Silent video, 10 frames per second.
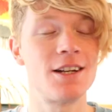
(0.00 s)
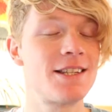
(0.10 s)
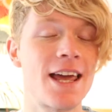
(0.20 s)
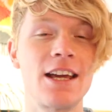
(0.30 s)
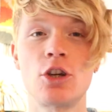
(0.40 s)
are going to
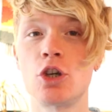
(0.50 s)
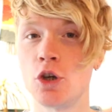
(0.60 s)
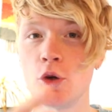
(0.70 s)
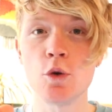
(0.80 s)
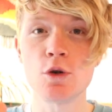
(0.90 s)
take
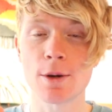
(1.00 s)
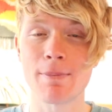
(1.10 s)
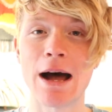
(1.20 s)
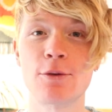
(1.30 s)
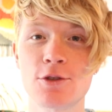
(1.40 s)
huge
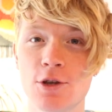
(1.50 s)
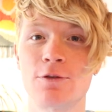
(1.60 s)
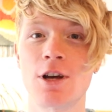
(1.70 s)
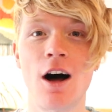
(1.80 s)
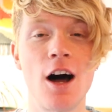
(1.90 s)
amounts
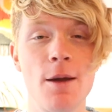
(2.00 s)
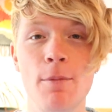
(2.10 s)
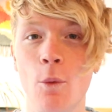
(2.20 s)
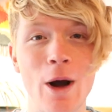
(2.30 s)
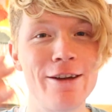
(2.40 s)
of
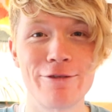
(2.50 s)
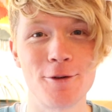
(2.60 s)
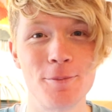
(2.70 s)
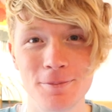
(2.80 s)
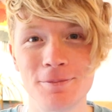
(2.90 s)
time away
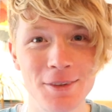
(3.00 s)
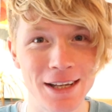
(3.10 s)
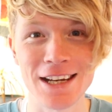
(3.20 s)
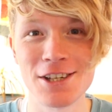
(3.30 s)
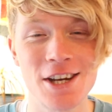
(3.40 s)
from
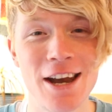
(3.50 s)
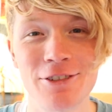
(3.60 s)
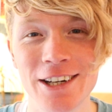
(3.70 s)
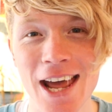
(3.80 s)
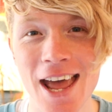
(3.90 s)
each and
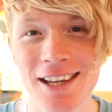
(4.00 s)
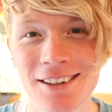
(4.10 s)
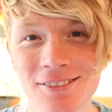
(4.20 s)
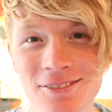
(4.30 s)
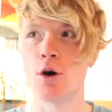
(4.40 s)
every day.
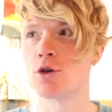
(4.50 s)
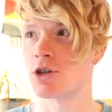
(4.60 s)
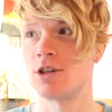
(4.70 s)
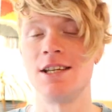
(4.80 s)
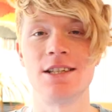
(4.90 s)
And
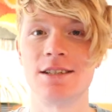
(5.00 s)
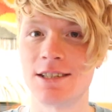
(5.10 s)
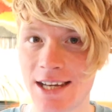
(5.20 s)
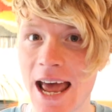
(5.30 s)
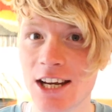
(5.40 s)
most of these
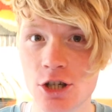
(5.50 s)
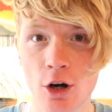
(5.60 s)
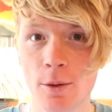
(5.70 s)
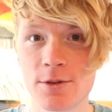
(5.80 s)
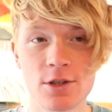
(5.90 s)
day
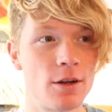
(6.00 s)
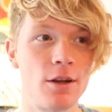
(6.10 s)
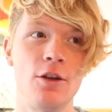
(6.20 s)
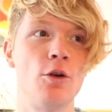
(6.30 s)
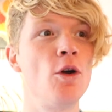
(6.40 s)
jobs,
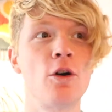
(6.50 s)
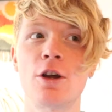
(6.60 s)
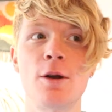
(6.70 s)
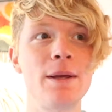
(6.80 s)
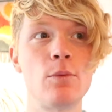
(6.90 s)
you're not
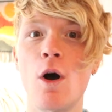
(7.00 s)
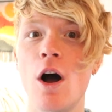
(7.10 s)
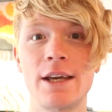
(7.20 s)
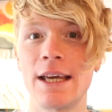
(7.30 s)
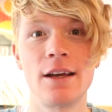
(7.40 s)
going to be
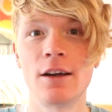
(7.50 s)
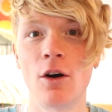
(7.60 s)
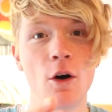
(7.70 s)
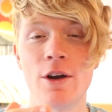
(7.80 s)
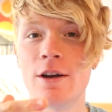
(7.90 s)
working
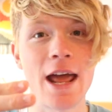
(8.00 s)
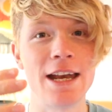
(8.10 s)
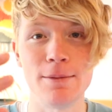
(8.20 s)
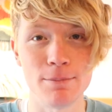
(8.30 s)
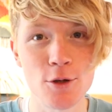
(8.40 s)
on
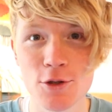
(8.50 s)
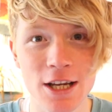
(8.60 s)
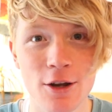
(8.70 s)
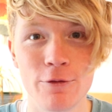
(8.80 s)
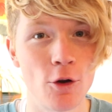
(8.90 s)
any
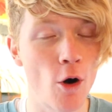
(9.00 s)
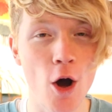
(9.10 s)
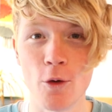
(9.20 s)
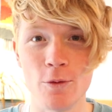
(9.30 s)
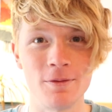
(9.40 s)
music of your
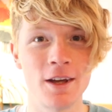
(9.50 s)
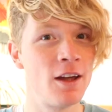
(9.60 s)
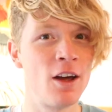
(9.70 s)
own,